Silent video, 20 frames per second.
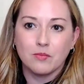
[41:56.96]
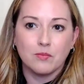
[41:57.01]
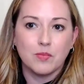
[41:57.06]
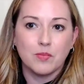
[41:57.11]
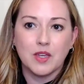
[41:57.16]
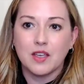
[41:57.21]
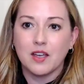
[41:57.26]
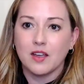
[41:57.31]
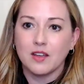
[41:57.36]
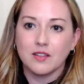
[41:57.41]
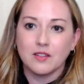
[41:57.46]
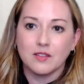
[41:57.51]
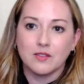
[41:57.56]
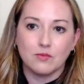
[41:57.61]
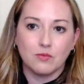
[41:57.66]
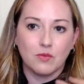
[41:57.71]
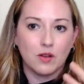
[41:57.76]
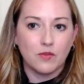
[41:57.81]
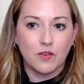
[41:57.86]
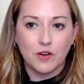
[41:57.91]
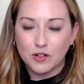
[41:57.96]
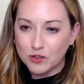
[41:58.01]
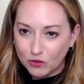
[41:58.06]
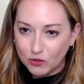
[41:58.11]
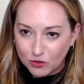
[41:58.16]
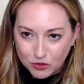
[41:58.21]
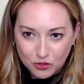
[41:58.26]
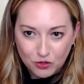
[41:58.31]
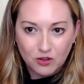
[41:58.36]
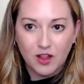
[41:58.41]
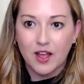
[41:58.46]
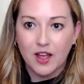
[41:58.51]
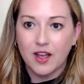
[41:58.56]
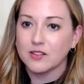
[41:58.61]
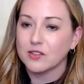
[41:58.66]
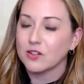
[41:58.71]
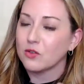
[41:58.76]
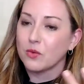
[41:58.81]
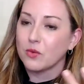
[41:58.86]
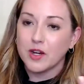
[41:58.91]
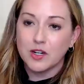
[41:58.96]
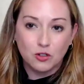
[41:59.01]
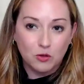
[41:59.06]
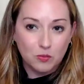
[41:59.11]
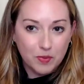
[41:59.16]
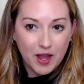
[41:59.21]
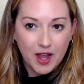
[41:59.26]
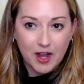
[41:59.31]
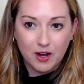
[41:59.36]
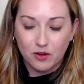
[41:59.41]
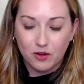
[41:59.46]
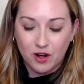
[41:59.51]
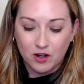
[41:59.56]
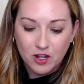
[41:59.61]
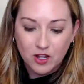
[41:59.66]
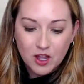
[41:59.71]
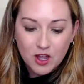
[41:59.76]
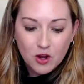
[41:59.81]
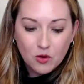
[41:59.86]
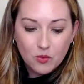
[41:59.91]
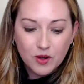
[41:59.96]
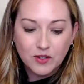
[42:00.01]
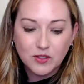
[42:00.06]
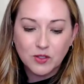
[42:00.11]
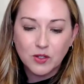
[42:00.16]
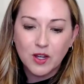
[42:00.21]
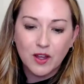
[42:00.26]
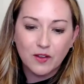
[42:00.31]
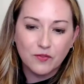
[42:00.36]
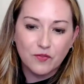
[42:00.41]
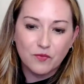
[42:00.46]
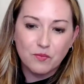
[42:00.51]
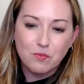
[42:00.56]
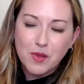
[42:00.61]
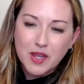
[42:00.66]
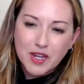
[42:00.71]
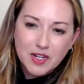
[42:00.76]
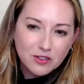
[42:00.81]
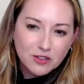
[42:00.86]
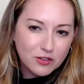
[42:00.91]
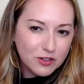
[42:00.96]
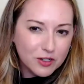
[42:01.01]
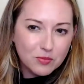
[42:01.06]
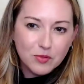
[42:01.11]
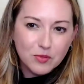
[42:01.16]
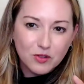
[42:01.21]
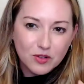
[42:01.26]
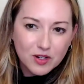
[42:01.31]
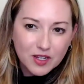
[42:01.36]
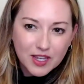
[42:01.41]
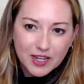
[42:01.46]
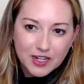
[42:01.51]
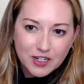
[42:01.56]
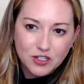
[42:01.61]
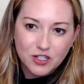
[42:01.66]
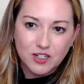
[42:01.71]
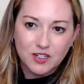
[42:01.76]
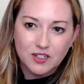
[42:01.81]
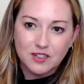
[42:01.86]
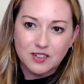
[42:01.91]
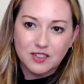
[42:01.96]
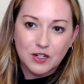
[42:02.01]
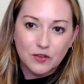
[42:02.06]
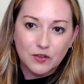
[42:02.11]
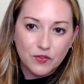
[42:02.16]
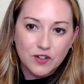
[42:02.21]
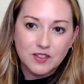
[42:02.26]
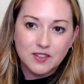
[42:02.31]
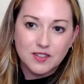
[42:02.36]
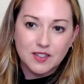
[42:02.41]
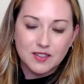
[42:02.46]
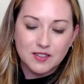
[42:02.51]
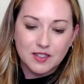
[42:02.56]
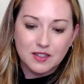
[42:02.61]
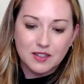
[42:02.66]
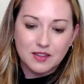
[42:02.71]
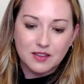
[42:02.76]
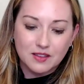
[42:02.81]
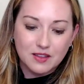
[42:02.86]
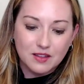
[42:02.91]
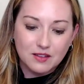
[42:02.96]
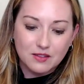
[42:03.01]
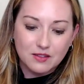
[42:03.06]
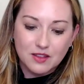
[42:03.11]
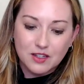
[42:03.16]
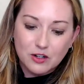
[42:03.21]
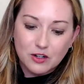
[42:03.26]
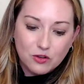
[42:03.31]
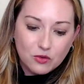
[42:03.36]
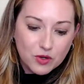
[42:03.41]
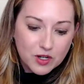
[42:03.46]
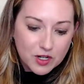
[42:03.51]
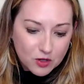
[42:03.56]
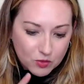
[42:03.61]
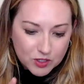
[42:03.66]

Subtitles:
because of our social class, our racial background. We also have major communication differences in the degree to